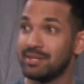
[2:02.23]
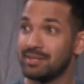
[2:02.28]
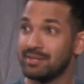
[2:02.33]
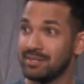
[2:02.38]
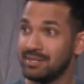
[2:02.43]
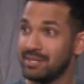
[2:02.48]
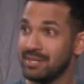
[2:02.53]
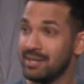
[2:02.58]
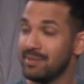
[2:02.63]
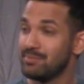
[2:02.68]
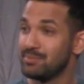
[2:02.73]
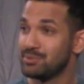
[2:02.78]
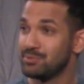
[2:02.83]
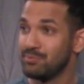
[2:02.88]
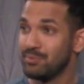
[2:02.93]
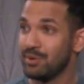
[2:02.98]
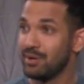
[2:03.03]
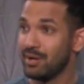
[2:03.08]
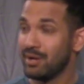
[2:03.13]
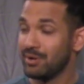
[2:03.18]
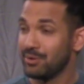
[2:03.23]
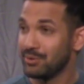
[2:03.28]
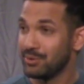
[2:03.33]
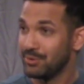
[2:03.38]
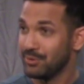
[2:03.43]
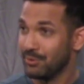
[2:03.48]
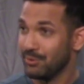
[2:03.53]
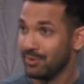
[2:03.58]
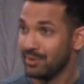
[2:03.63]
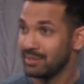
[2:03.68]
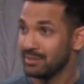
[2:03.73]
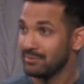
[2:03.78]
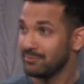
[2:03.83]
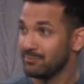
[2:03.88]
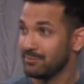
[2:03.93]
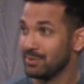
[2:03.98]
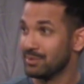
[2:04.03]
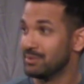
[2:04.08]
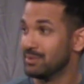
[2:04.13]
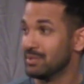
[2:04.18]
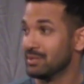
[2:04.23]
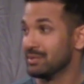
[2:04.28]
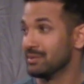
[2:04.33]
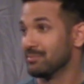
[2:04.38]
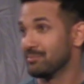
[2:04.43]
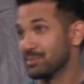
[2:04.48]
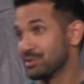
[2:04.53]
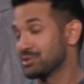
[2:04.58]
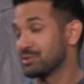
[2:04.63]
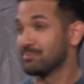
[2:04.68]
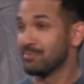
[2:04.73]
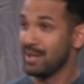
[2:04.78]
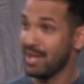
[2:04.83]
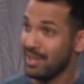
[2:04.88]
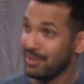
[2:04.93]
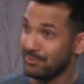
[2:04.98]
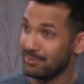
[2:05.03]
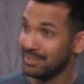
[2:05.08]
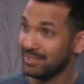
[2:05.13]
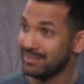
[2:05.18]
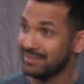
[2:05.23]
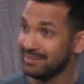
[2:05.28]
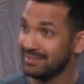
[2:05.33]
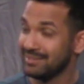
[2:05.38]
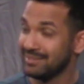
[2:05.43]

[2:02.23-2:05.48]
Gibbs? Where are you going with Mr. Mallory?